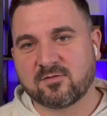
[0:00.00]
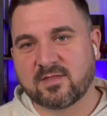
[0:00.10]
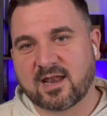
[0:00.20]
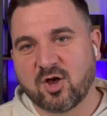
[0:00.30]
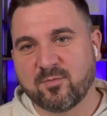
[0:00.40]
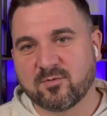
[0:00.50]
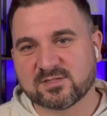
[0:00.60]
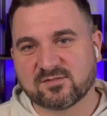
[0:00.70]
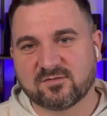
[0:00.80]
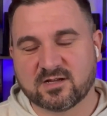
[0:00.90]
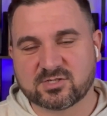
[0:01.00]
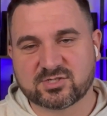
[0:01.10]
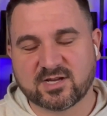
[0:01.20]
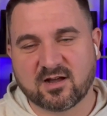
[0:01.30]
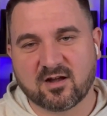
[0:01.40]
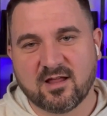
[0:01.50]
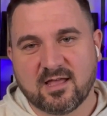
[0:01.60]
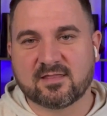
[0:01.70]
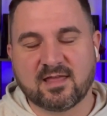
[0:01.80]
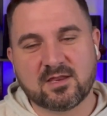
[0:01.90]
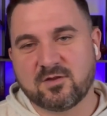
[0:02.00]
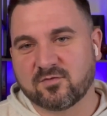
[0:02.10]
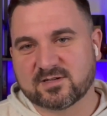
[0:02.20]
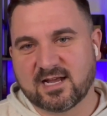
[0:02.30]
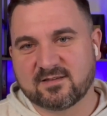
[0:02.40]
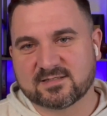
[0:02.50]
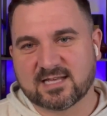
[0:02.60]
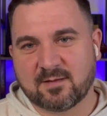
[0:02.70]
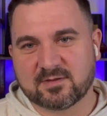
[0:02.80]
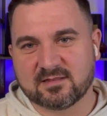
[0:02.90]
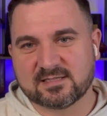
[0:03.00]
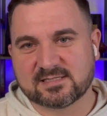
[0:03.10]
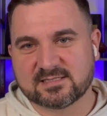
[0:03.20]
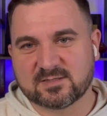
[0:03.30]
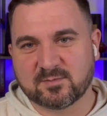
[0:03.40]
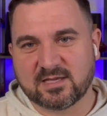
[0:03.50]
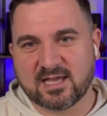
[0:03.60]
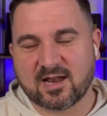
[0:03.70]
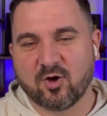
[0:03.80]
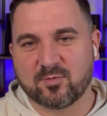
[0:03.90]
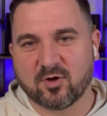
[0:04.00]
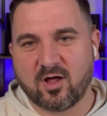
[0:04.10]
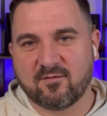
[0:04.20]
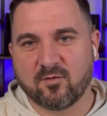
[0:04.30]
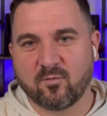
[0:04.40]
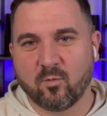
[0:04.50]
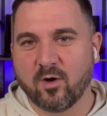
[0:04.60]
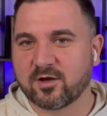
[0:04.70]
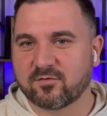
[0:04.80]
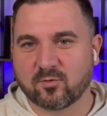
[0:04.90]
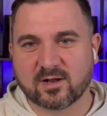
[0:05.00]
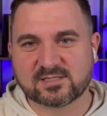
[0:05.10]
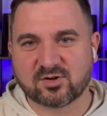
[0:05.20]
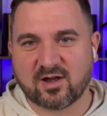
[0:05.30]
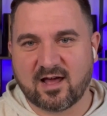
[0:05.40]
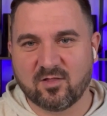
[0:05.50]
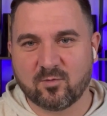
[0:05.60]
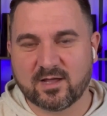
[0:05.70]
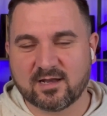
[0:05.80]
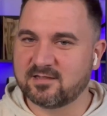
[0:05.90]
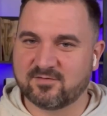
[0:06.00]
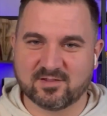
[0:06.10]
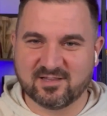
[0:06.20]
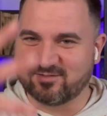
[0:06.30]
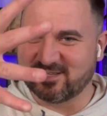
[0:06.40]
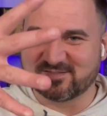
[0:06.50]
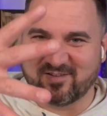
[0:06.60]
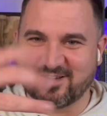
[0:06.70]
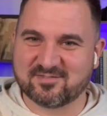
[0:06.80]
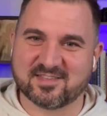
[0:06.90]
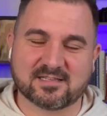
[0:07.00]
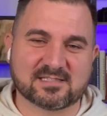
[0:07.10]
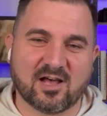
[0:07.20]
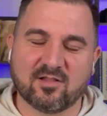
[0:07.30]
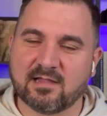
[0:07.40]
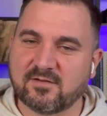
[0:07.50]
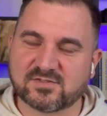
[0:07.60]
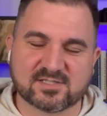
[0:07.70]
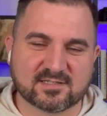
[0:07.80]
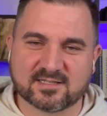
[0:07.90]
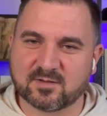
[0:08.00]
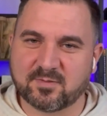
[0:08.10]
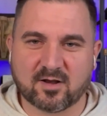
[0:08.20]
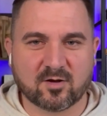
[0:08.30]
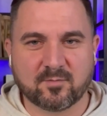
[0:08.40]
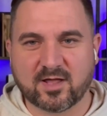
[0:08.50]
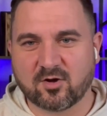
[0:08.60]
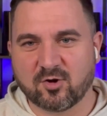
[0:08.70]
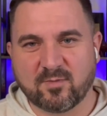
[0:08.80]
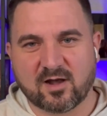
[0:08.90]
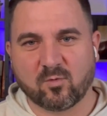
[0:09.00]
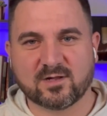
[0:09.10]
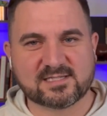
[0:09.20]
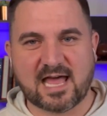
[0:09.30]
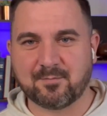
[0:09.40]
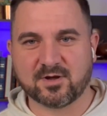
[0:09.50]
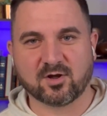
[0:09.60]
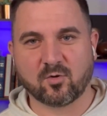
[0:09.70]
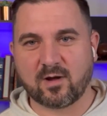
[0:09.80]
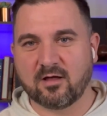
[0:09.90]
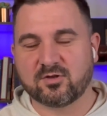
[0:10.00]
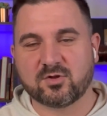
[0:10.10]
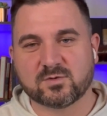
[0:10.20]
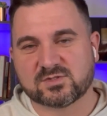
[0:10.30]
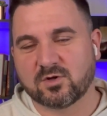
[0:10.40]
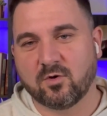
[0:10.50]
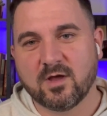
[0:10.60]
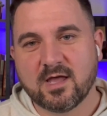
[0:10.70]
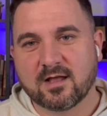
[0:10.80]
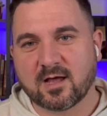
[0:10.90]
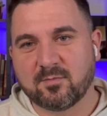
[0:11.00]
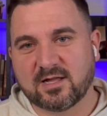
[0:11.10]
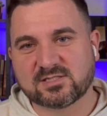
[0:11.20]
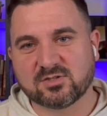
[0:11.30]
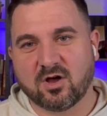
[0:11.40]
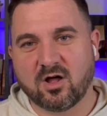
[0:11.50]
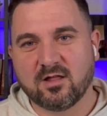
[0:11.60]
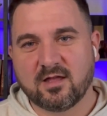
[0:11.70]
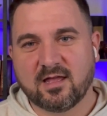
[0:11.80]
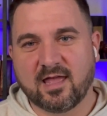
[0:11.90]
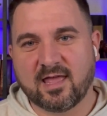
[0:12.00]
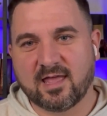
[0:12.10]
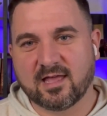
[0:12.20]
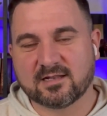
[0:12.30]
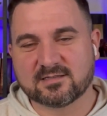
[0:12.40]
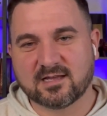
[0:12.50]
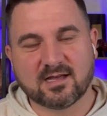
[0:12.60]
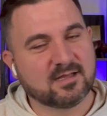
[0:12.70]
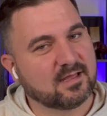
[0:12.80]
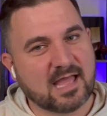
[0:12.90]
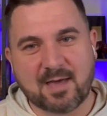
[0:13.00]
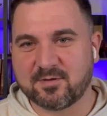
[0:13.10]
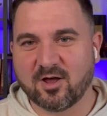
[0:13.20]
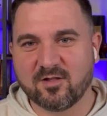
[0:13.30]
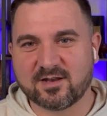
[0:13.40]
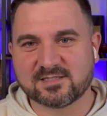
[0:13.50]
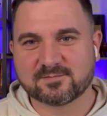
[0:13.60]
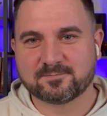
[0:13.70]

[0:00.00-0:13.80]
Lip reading: in that. I hope it was a fun share. And thank you for taking the time to listen to me. And I hope you all have a wonderful rest of your Halloween. If you live these 5 things out, life's just going to get better and better no matter what's happening around you. So God bless you all, and happy holidays.